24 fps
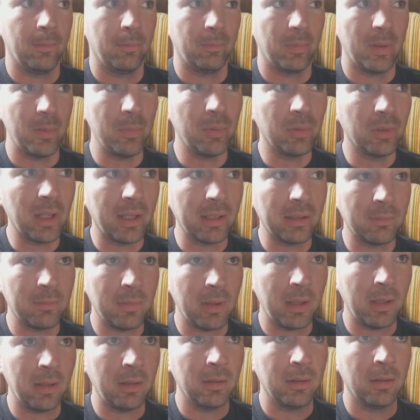People like
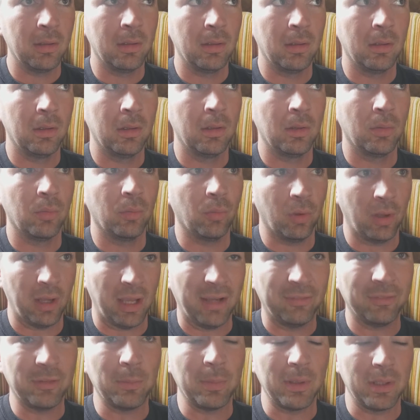me will
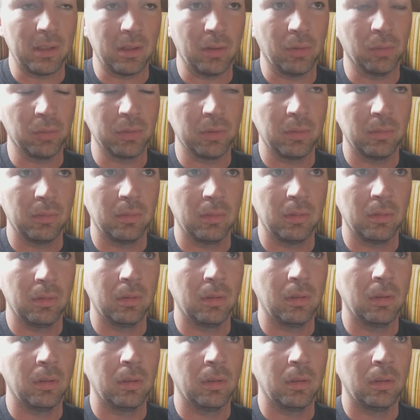have to be killed
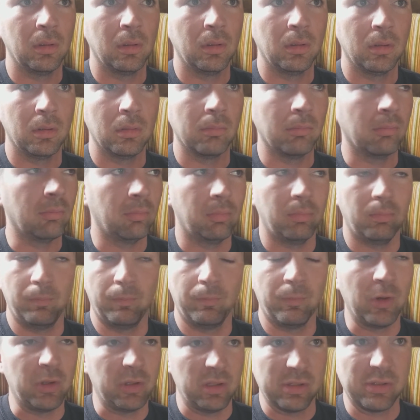
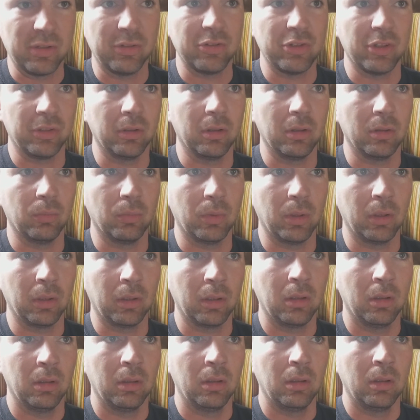for this agenda to work.
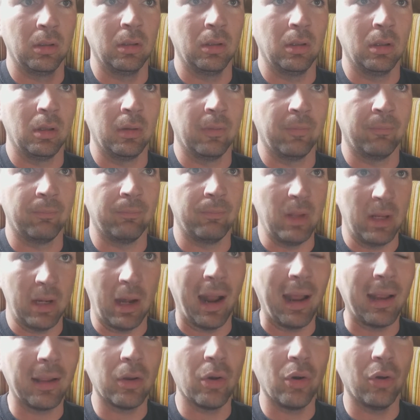And
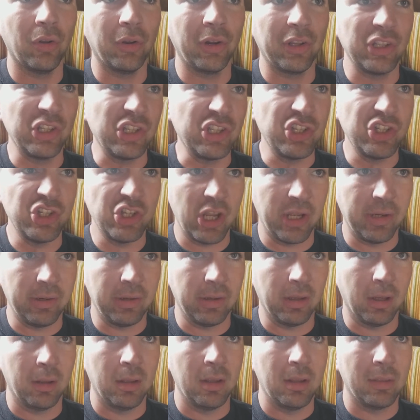I call it an
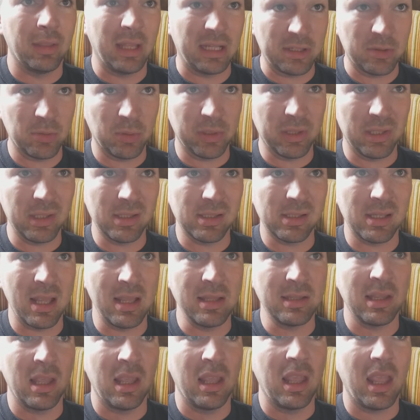agenda. That's what this
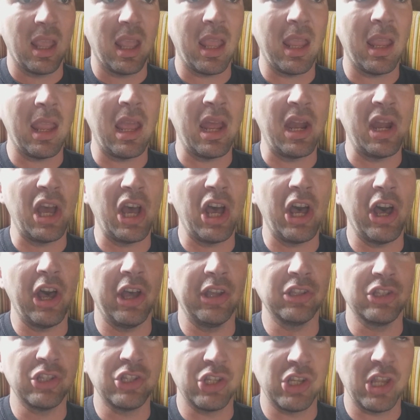is. An
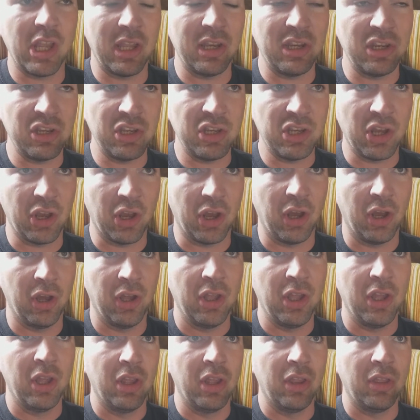agenda.
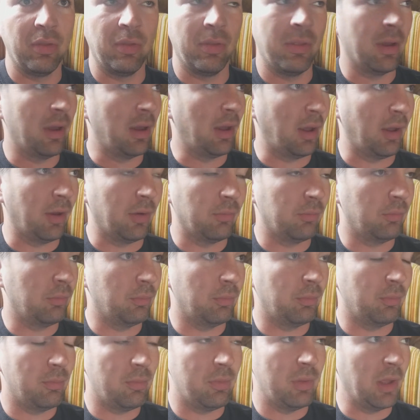The
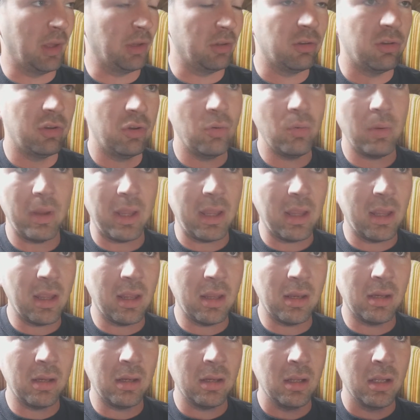
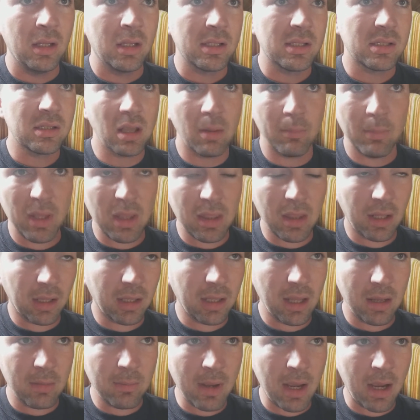UN summit that
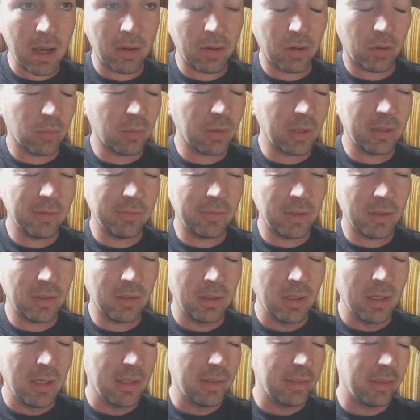came out, or whatever,
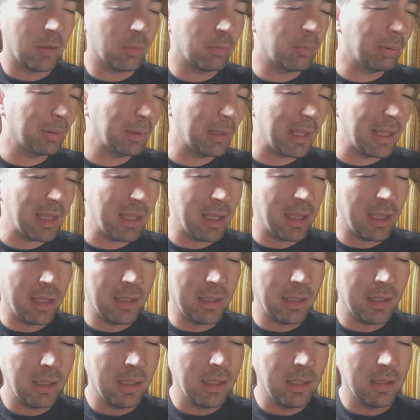their
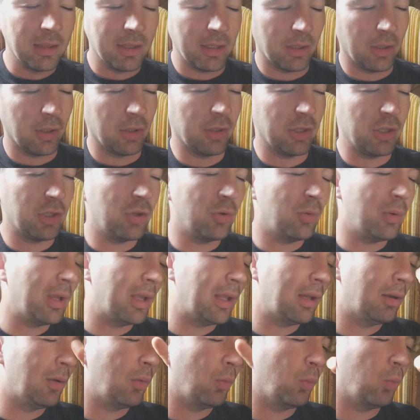plan, the
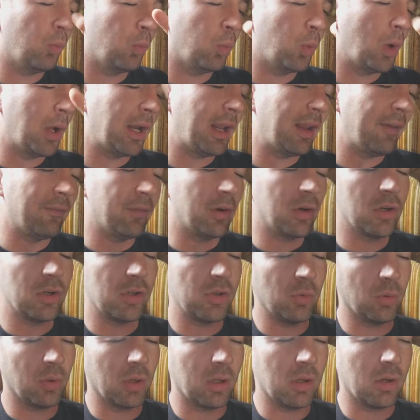UN, whatever
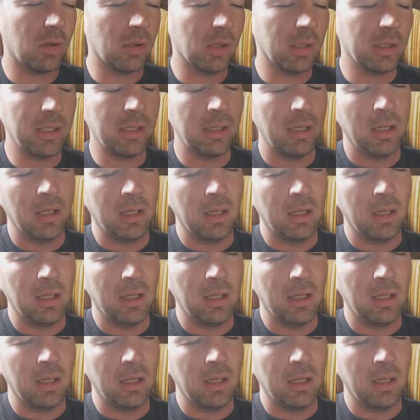you want to call it,